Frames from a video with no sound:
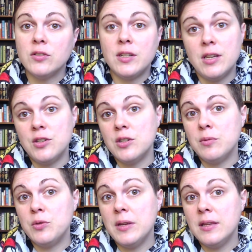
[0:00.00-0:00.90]
a tension
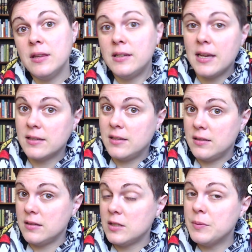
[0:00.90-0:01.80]
between the text as
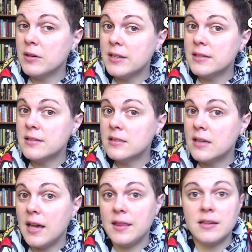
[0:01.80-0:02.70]
experience
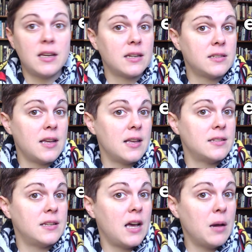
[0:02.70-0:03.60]
and the text as
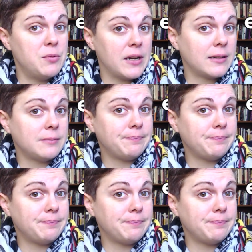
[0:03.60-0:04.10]
an object.